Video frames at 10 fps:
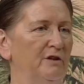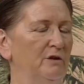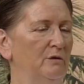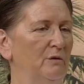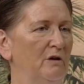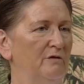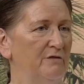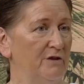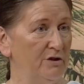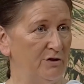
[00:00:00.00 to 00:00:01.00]
view
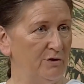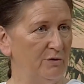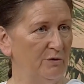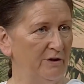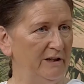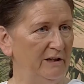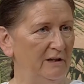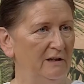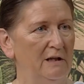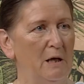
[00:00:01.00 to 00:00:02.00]
of the
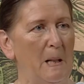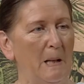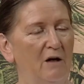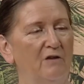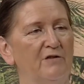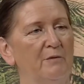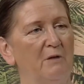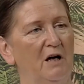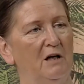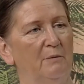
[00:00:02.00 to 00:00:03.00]
story of the
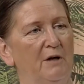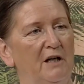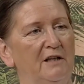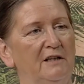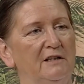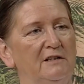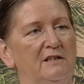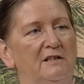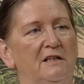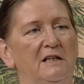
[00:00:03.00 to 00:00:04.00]

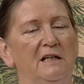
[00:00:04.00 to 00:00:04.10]
Mahabharata.